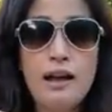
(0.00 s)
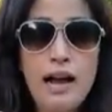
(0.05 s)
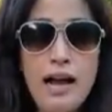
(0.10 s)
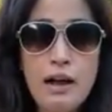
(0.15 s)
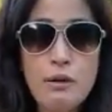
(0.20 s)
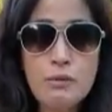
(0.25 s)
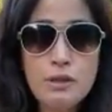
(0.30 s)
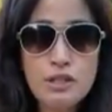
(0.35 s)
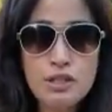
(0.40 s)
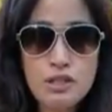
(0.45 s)

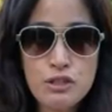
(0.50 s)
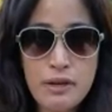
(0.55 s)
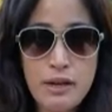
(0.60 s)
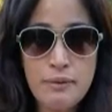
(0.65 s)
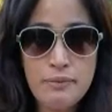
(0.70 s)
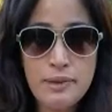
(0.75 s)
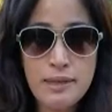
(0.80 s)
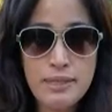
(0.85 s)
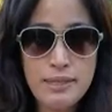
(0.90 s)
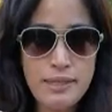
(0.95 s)
I would
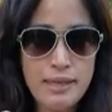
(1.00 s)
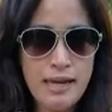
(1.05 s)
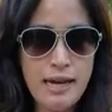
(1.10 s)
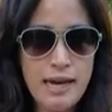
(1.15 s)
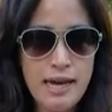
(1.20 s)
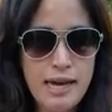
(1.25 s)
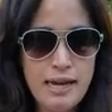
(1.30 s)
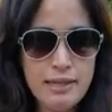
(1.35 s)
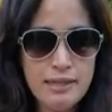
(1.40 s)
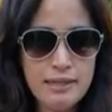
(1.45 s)
describe this
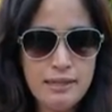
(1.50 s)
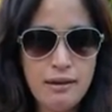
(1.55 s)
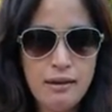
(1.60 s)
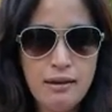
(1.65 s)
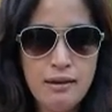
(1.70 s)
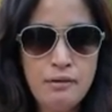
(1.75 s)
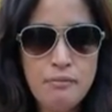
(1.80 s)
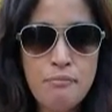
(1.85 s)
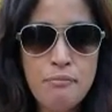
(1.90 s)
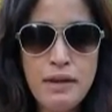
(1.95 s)
as
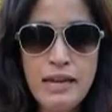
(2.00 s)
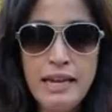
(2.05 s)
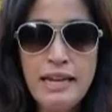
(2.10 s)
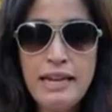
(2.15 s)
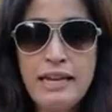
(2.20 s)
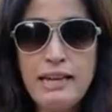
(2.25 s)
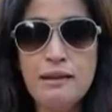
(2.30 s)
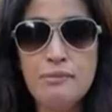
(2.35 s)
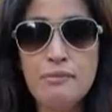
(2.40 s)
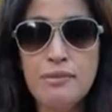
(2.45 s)

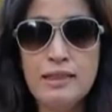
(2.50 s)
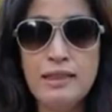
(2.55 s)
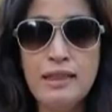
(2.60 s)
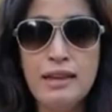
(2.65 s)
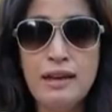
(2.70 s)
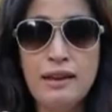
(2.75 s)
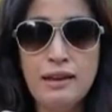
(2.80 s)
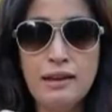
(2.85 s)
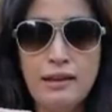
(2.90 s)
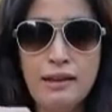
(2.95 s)
medium
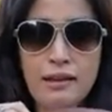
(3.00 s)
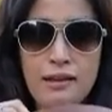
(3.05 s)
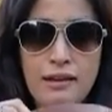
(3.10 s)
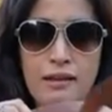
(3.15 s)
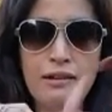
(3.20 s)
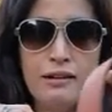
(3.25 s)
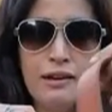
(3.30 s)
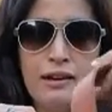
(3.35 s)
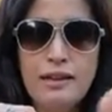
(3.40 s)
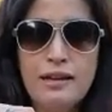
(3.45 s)
thick.
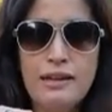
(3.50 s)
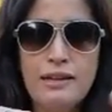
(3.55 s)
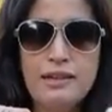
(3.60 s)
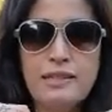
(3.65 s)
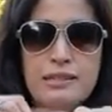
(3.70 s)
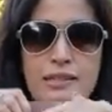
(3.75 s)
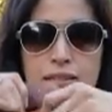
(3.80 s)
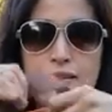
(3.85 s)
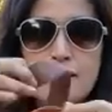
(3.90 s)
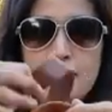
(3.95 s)
Here it
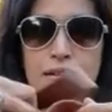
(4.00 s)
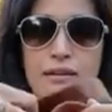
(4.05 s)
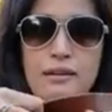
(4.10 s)
is.